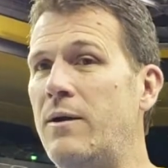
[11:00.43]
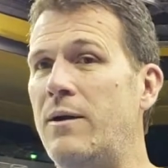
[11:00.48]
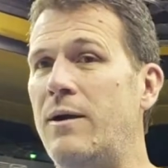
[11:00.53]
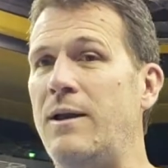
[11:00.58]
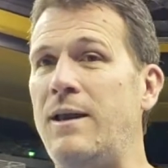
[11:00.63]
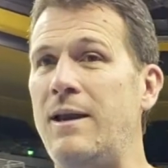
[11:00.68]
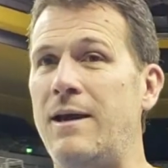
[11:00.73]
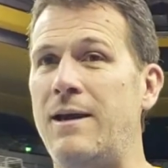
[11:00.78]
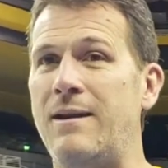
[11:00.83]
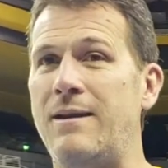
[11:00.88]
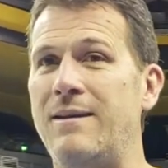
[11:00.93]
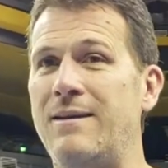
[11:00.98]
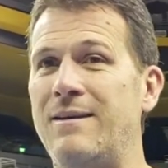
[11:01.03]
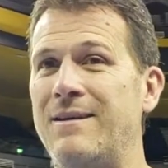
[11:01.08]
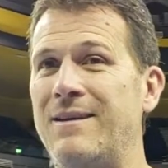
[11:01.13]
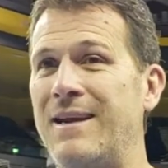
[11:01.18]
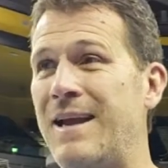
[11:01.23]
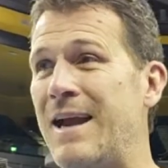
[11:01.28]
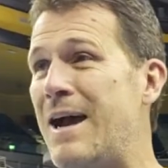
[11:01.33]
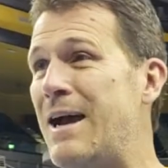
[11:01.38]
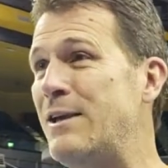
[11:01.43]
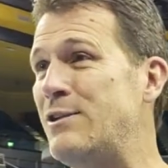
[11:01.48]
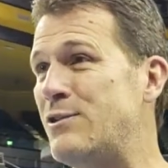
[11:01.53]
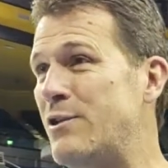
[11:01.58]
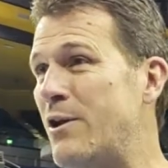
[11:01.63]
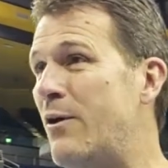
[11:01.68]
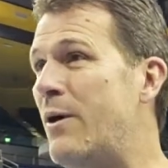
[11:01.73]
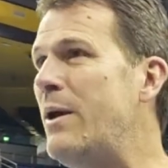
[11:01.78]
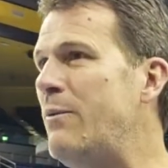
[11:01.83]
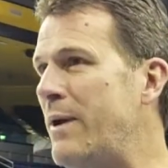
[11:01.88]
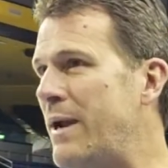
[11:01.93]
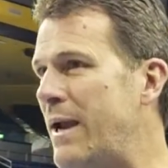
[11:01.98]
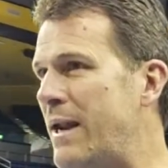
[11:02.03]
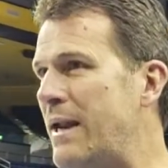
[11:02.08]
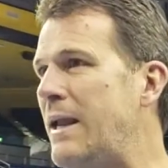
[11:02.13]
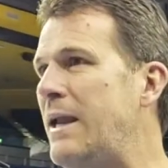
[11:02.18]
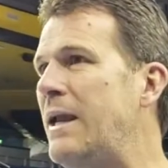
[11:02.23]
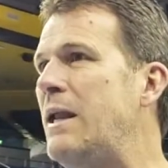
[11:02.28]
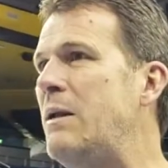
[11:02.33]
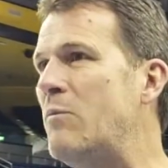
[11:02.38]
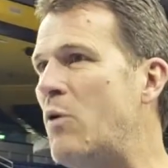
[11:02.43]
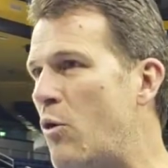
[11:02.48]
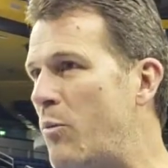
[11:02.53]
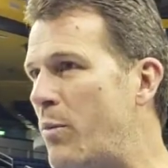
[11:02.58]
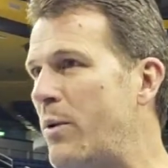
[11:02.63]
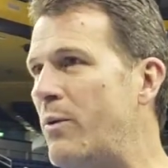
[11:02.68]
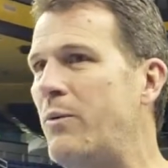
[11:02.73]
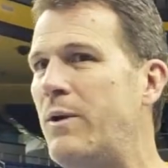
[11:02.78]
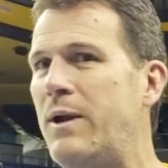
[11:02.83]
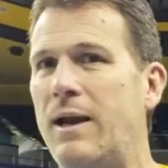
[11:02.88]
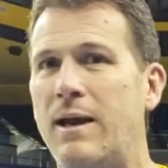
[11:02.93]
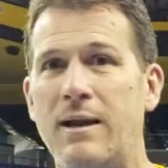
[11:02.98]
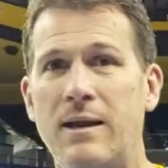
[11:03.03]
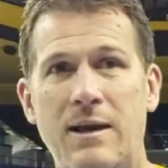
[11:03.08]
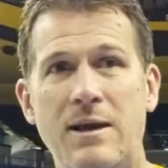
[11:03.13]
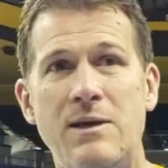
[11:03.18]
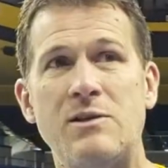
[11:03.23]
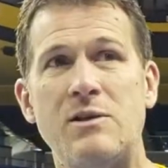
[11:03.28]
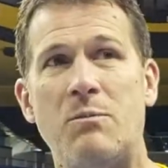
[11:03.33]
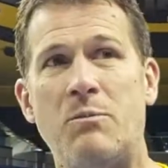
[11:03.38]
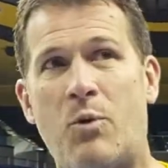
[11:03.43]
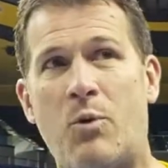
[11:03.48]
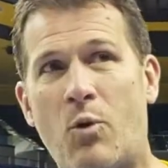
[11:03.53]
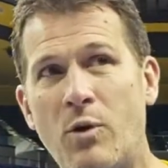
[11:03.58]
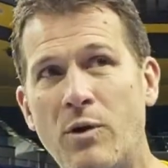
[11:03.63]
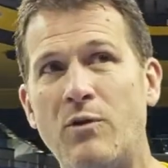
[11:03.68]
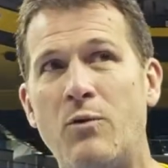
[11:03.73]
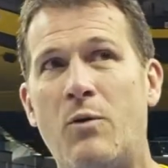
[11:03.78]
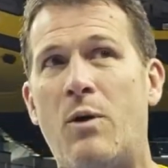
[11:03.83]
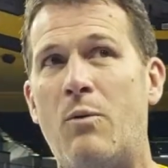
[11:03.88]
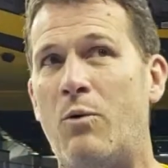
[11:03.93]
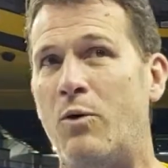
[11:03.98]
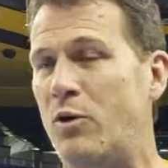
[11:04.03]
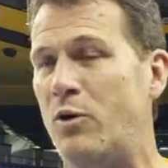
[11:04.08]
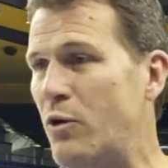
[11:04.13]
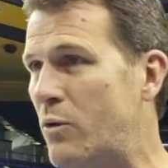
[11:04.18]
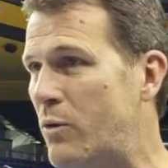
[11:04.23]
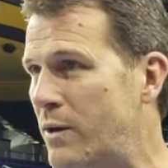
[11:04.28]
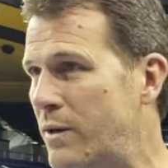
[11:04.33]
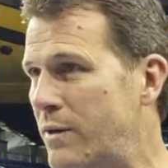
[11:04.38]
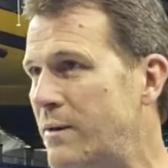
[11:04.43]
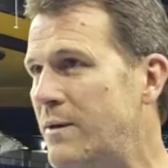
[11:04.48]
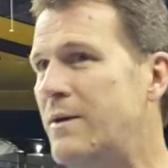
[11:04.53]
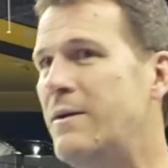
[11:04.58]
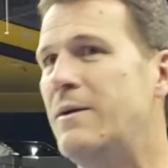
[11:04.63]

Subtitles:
And yet the guys know, hey, we got to get him open. He's important to what we're doing.